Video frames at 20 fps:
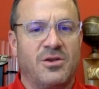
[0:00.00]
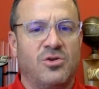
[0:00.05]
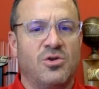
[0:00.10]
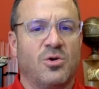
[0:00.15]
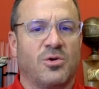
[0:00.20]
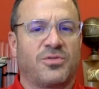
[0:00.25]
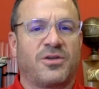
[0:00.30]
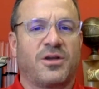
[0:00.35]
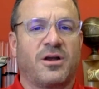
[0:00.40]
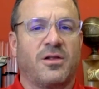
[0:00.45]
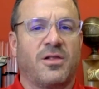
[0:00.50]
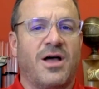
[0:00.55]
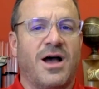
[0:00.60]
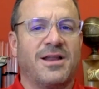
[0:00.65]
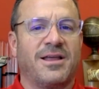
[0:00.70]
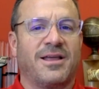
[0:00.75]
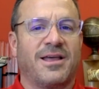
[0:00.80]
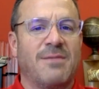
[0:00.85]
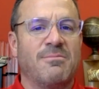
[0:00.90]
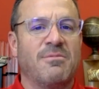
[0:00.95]
North
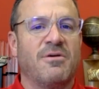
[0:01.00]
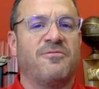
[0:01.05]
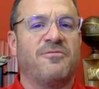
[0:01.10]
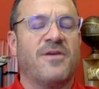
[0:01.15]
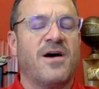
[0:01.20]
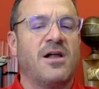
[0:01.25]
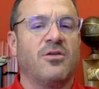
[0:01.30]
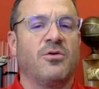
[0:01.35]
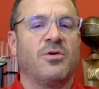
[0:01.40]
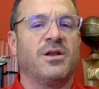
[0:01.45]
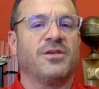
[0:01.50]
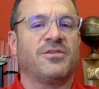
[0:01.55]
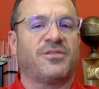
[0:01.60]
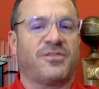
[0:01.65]
Carolina game of following a